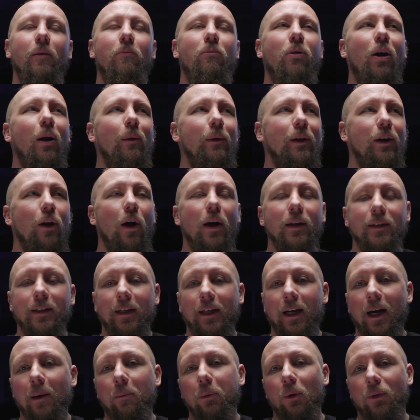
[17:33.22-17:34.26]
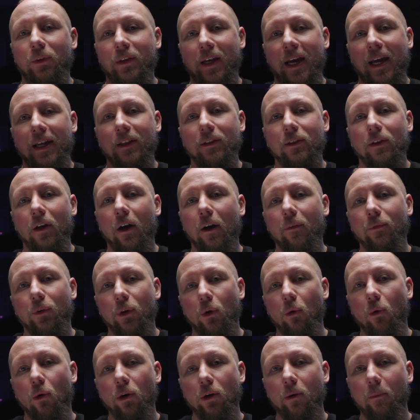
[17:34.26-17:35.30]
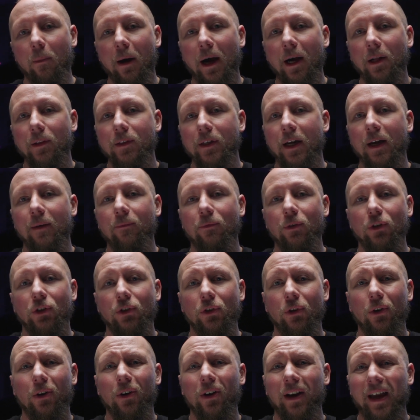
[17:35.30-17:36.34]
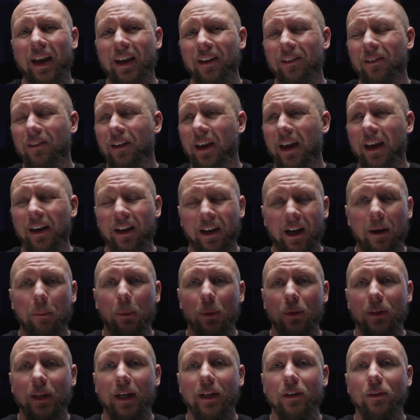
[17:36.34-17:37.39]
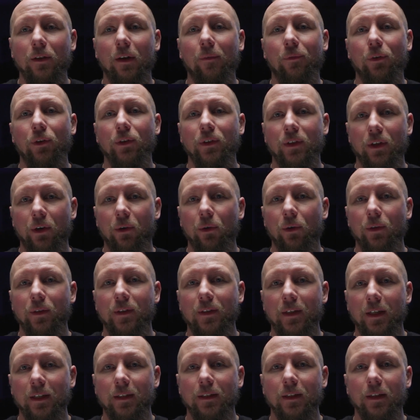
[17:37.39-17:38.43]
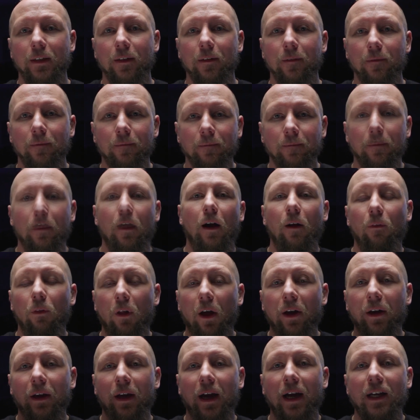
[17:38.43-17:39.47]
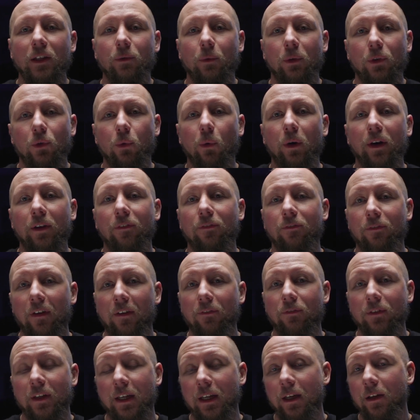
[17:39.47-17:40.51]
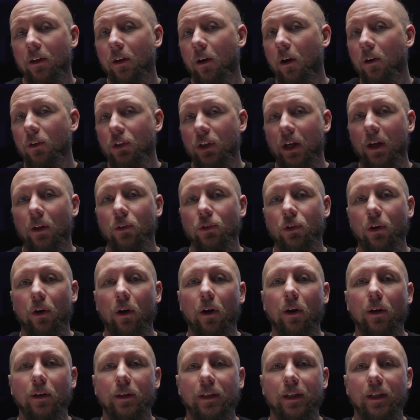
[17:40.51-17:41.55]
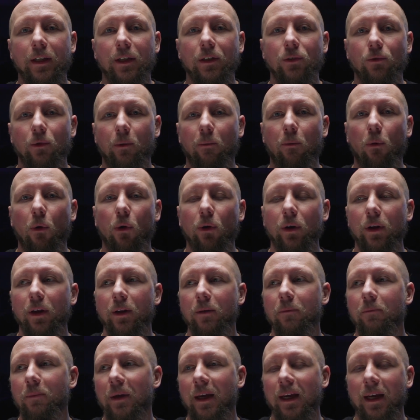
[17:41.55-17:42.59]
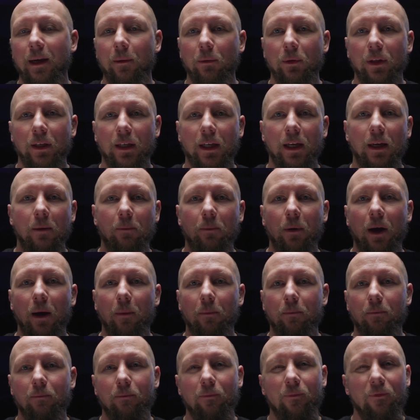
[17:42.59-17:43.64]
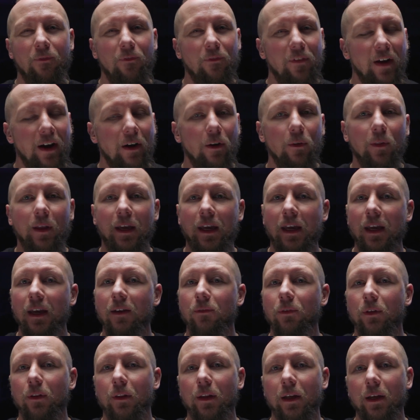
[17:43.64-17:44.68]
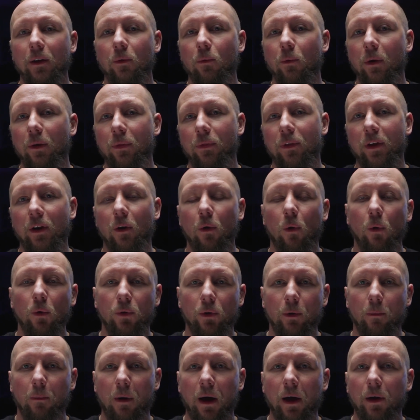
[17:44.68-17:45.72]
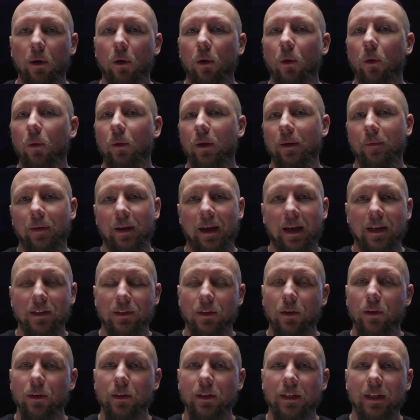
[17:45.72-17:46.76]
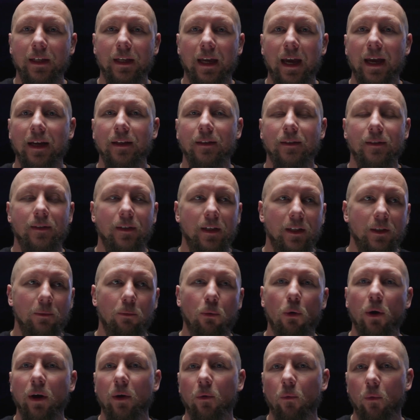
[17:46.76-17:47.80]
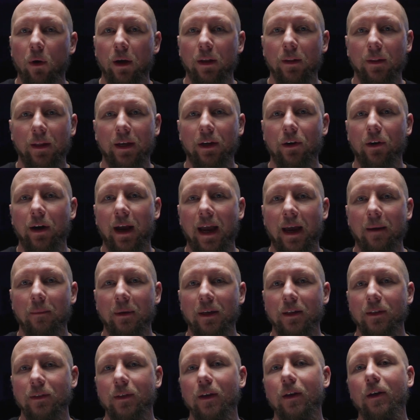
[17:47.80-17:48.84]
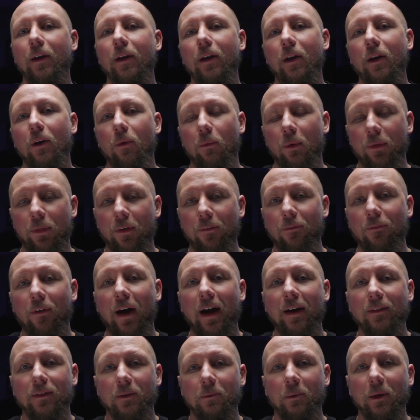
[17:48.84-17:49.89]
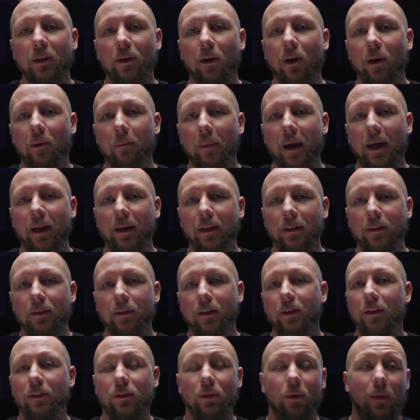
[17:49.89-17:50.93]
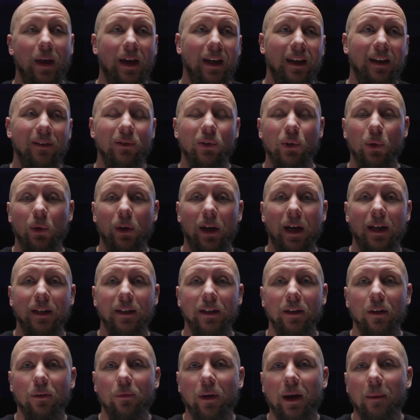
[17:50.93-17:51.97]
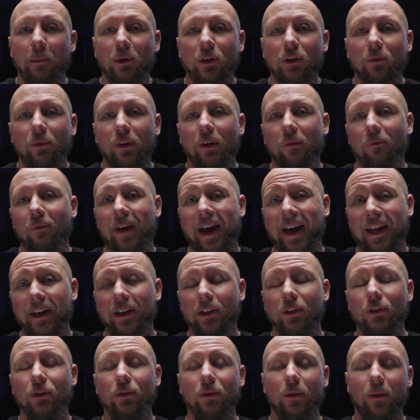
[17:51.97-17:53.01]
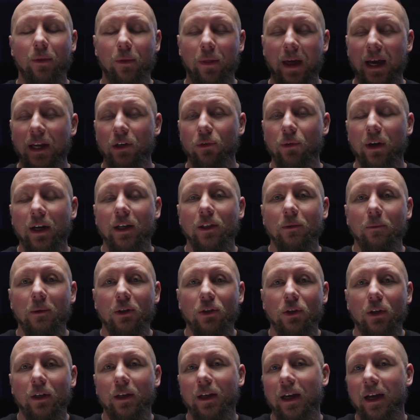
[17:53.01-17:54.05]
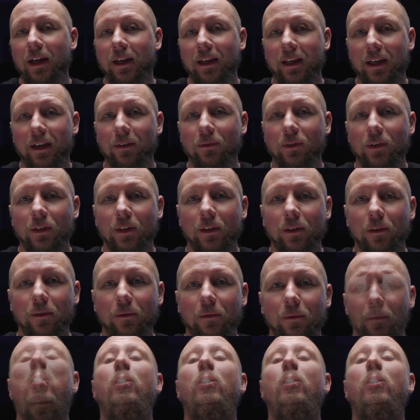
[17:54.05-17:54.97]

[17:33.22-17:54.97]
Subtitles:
Probably knocked a couple tenths off your quarter mile time for sure, and a couple tenths off your 0 to 60. A lot of guys with 2015 Challenger RTs reported being able to keep up fairly evenly with the older model SRT8 6.1 liter Hemis with the 5-speed automatics. So that gives you an idea of how much of an advantage that transmission kind of gives to you.